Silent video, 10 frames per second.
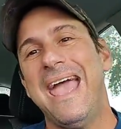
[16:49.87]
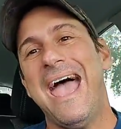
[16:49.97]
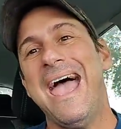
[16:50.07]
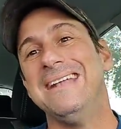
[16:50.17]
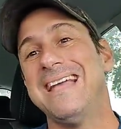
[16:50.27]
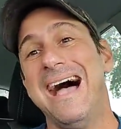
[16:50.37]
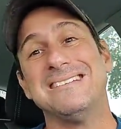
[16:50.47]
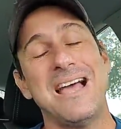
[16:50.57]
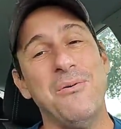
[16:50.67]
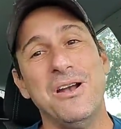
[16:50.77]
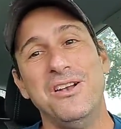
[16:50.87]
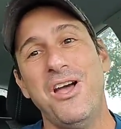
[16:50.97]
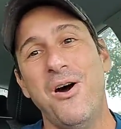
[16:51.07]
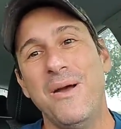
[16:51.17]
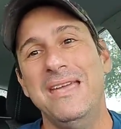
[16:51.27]
And guys, I want to
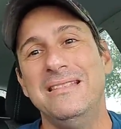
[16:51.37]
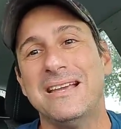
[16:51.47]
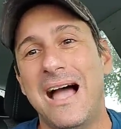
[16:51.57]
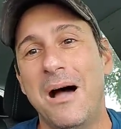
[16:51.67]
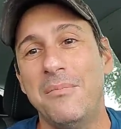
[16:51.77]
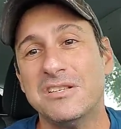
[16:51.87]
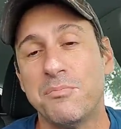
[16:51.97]
know in the comments